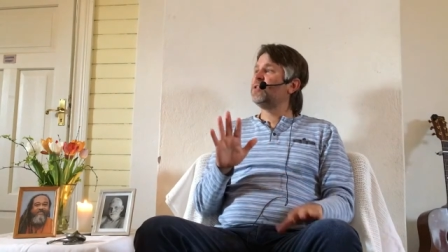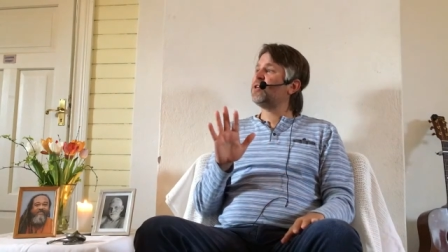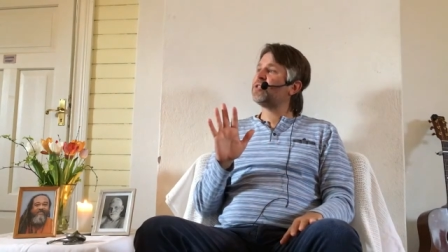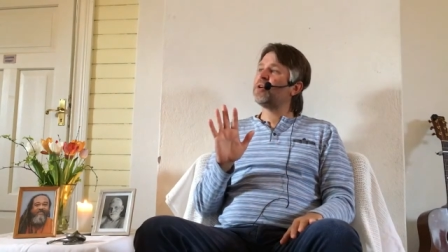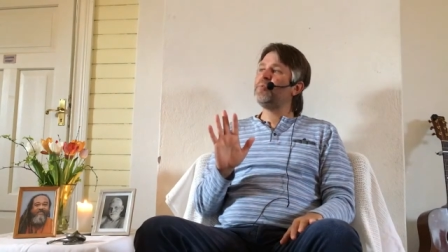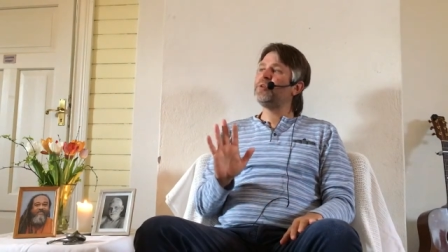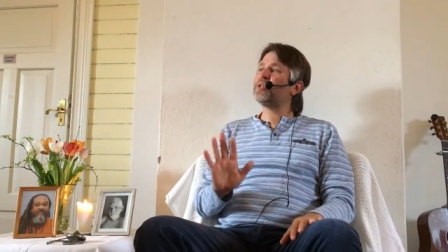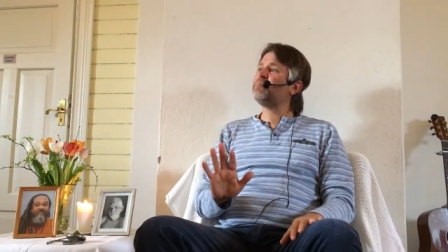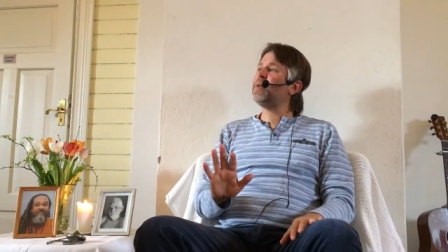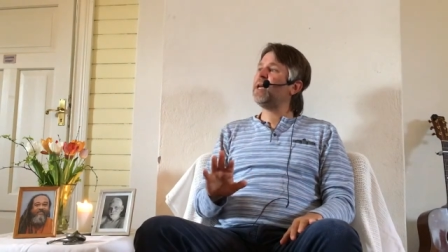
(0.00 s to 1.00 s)
just could we
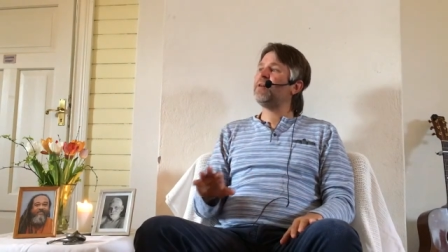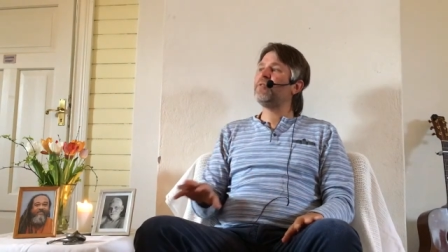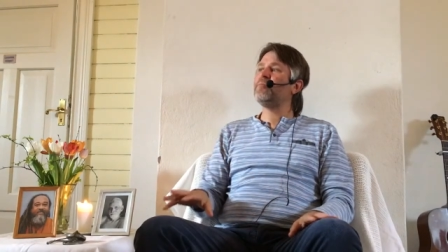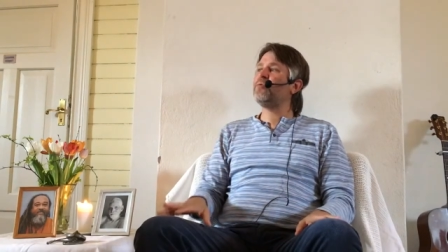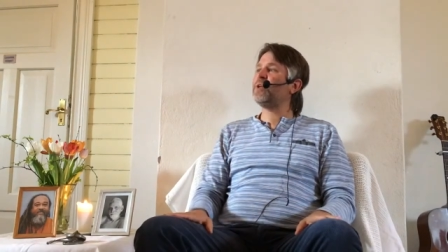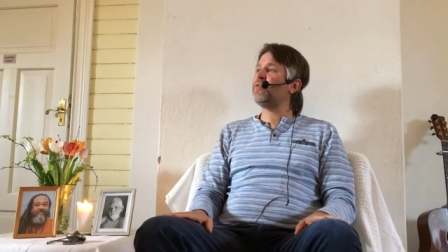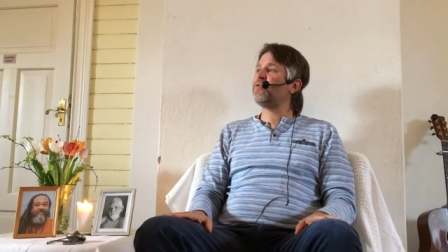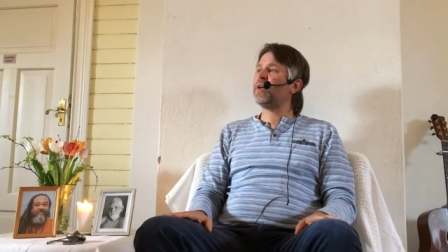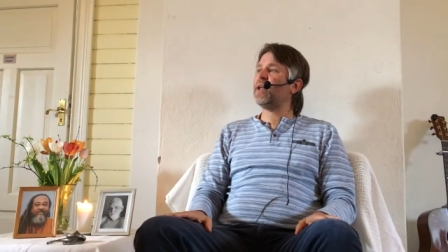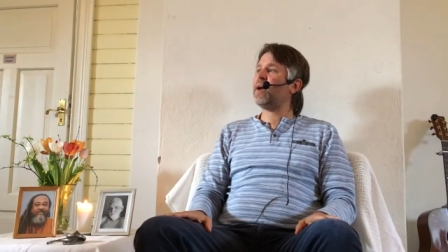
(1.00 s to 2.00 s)
just meet every morning
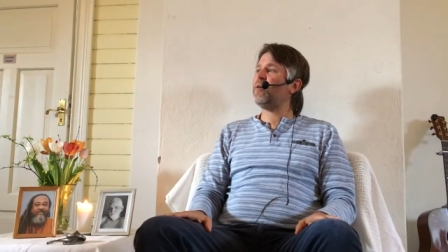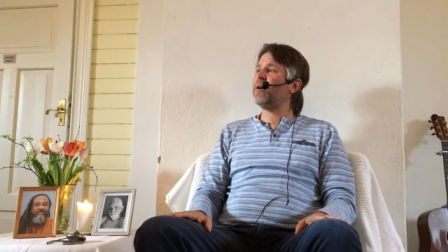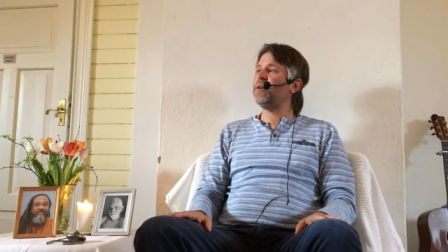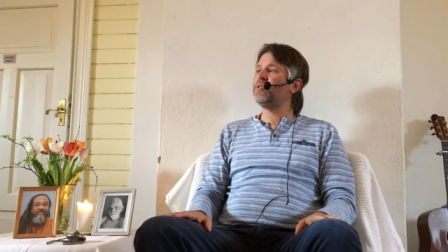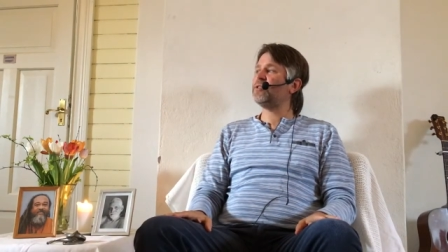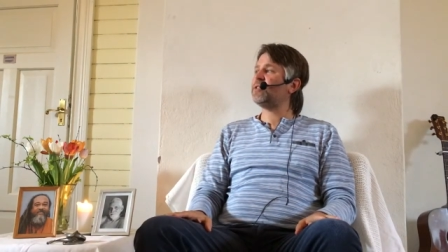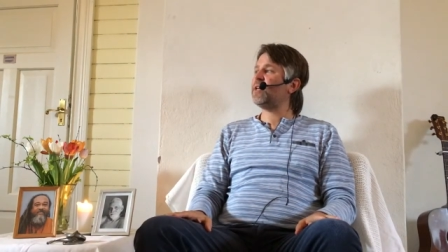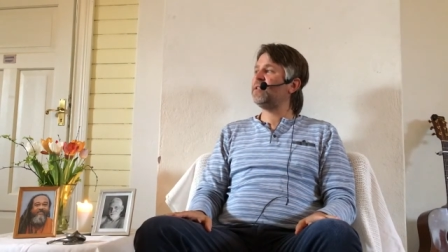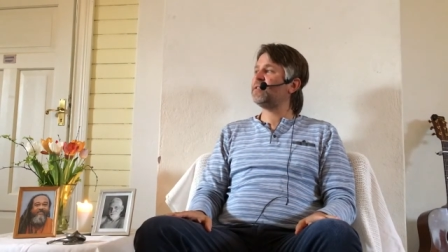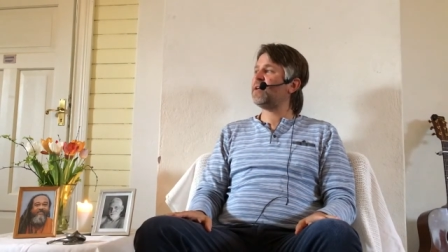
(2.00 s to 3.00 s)
for an hour and just
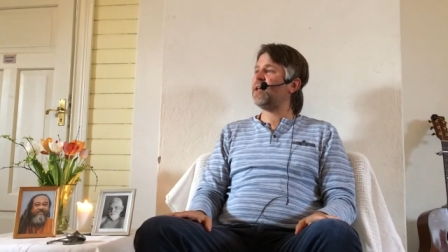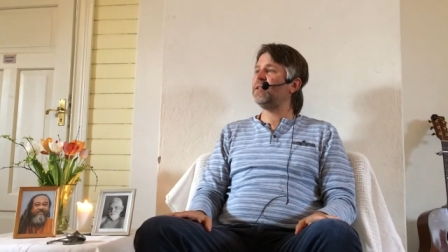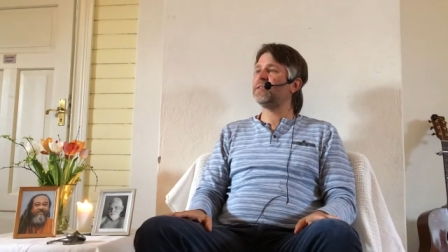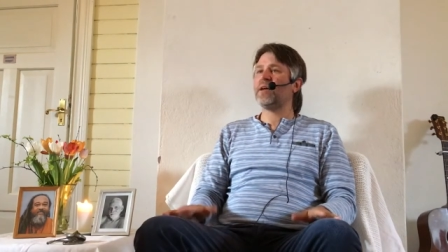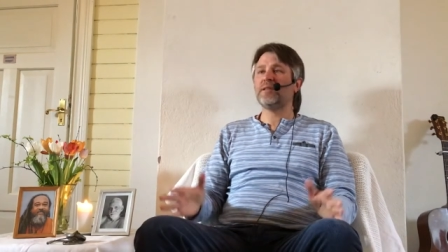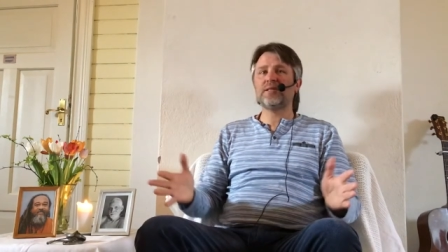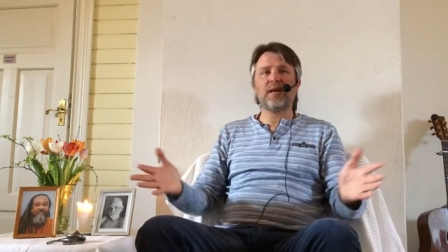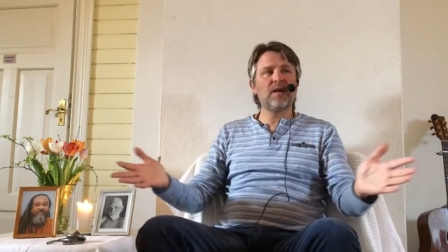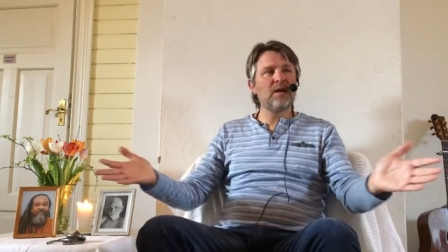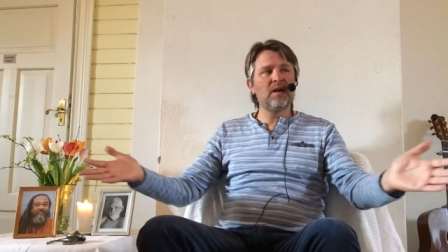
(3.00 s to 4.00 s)
sit in silence? I
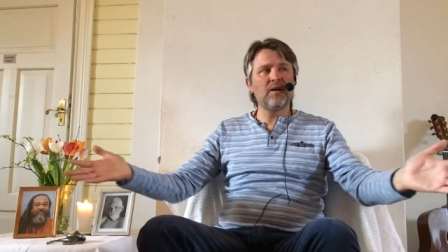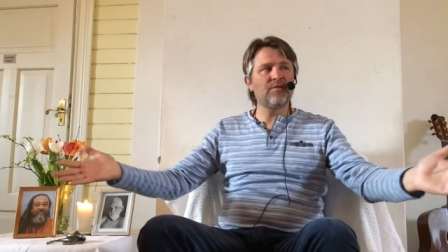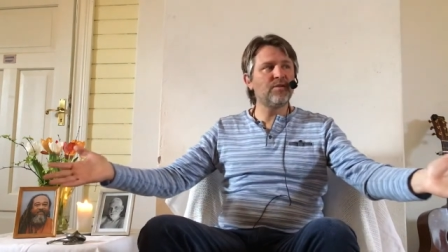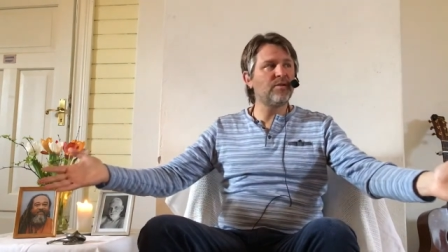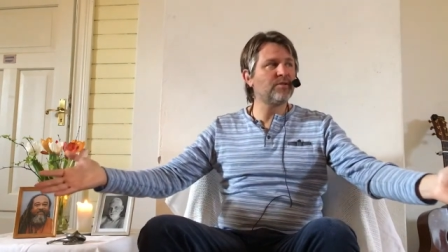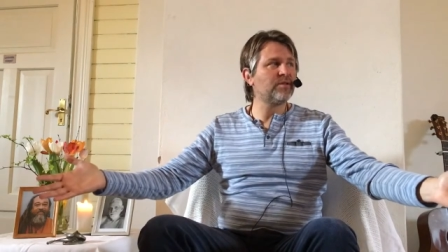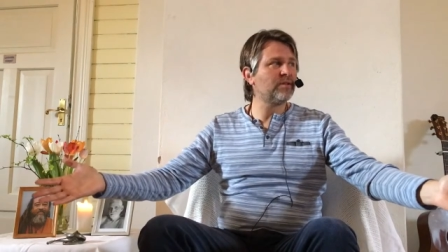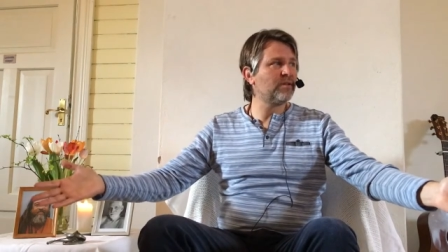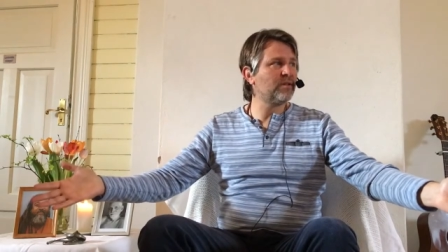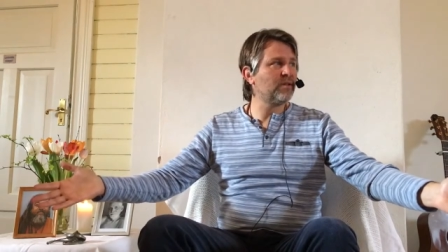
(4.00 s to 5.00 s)
say, of course.
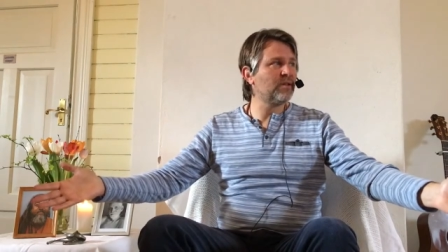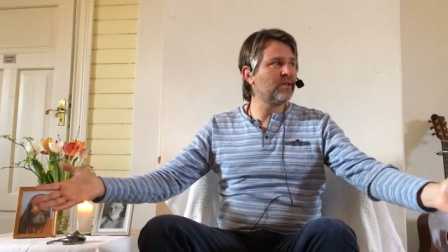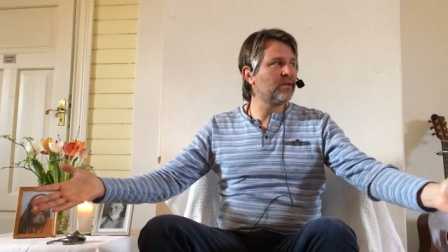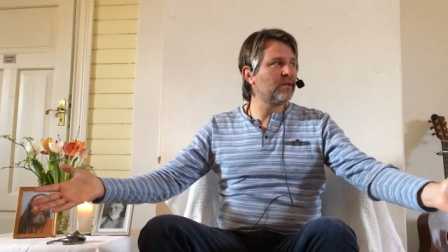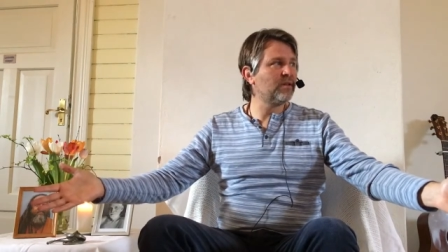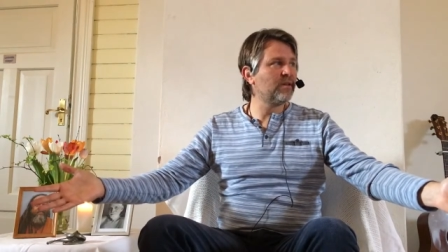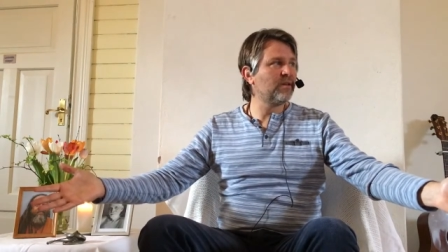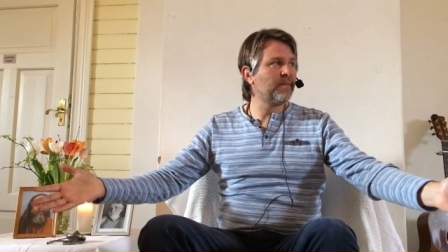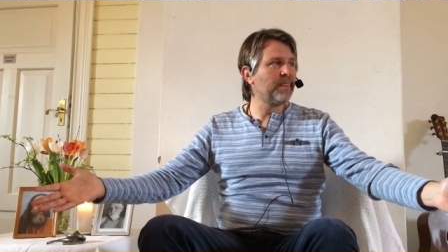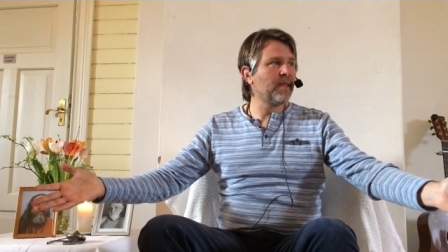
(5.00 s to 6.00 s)

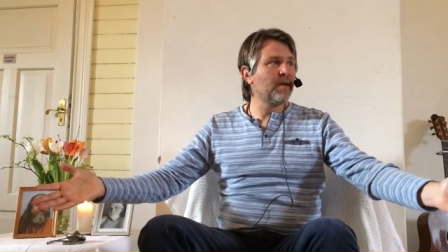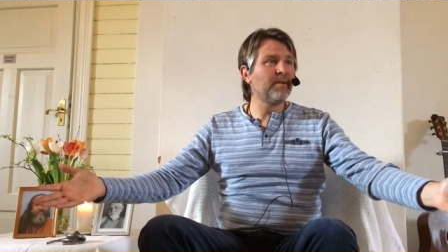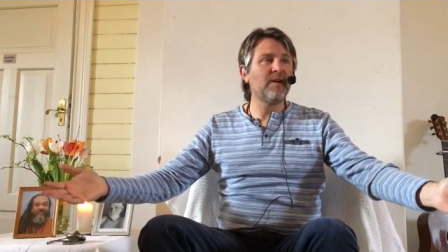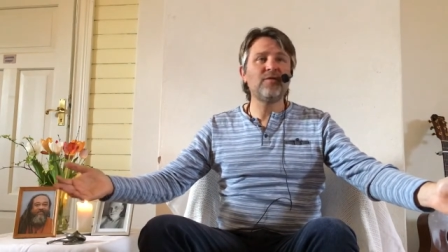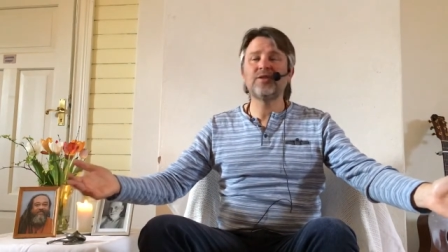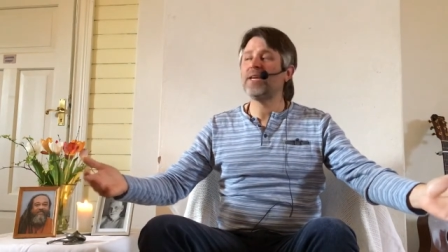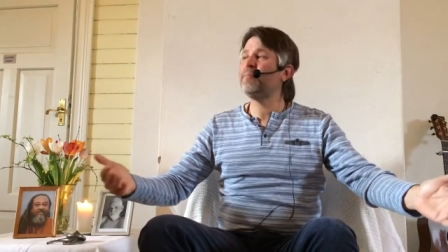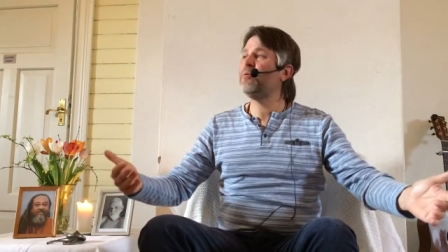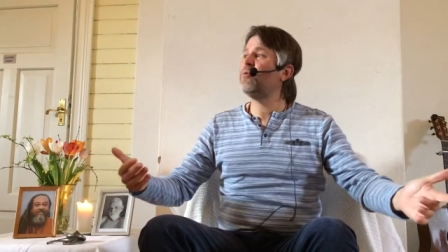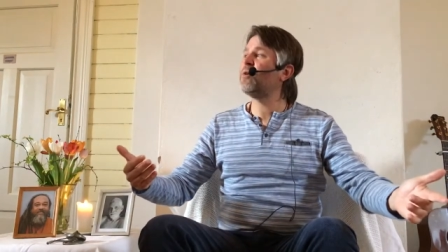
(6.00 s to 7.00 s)
But if you say,
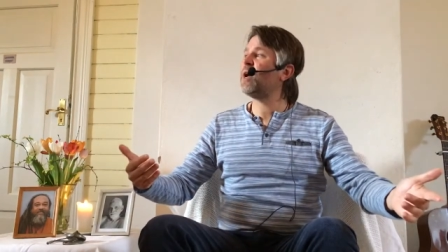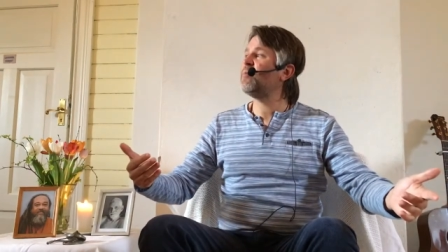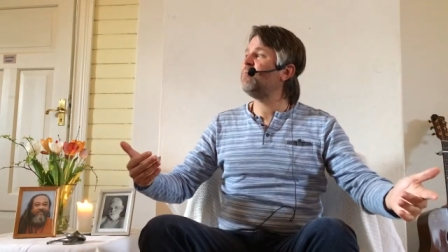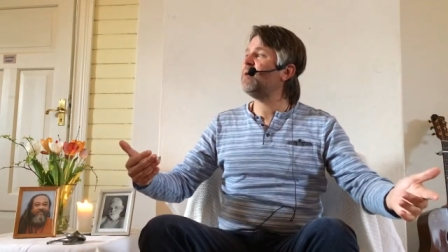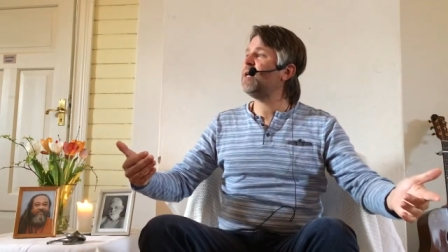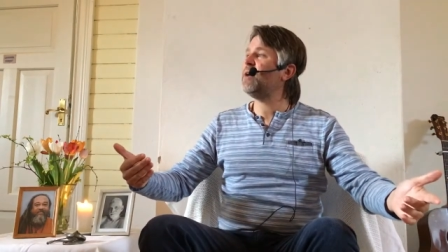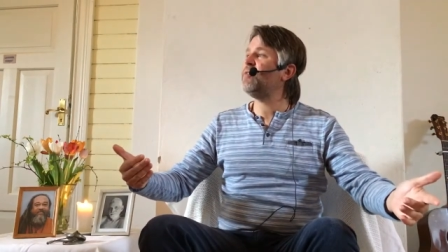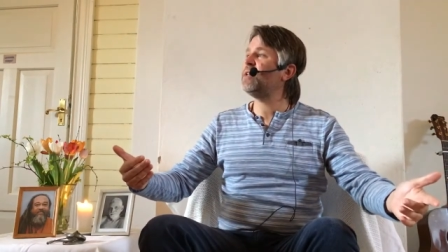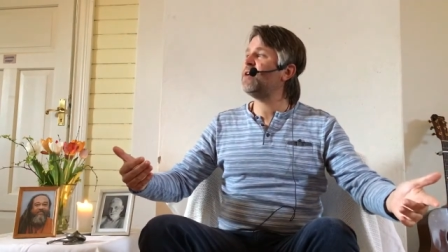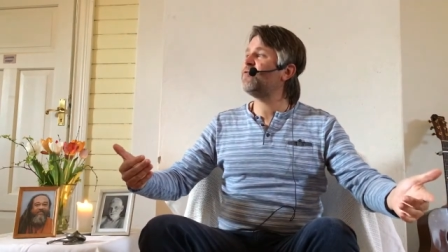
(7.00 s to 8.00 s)
Paul, can we meet
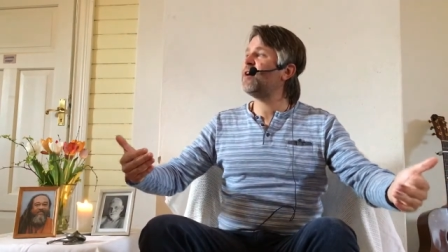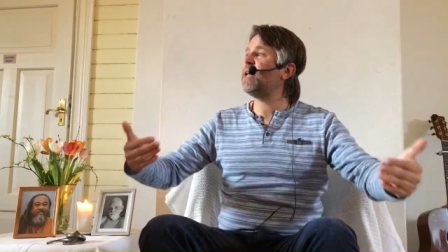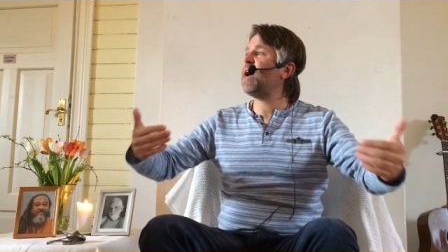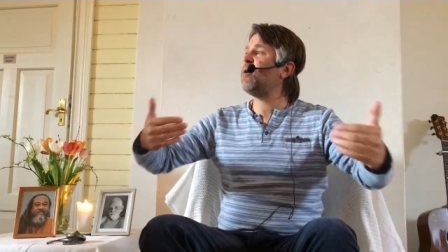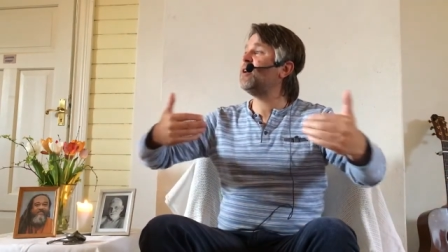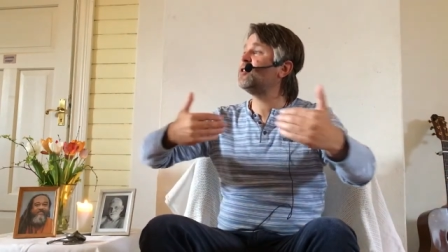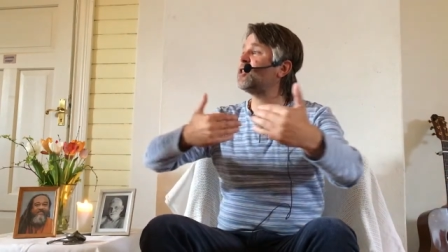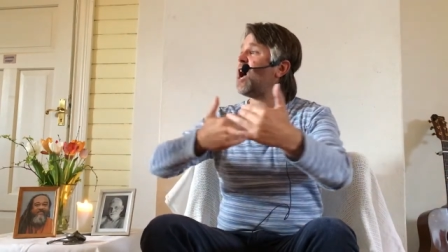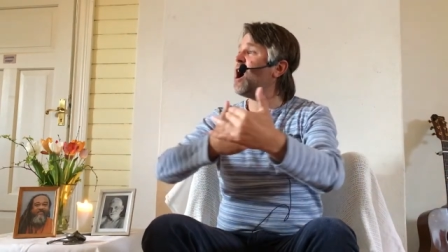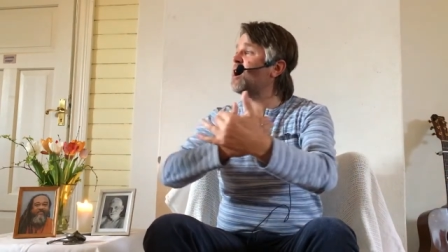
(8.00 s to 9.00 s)
every day for an hour and
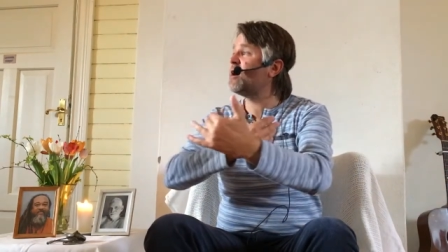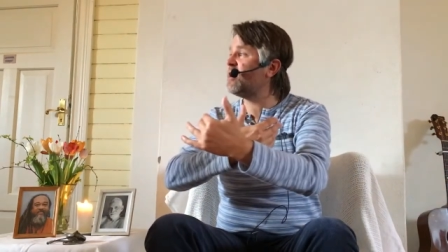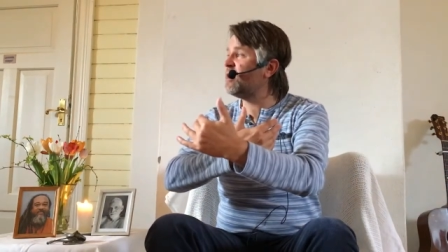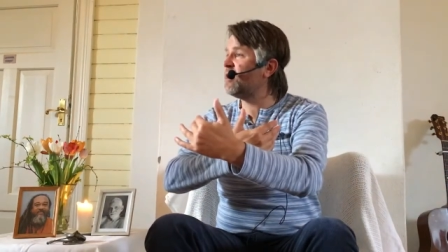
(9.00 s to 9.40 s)
just hug?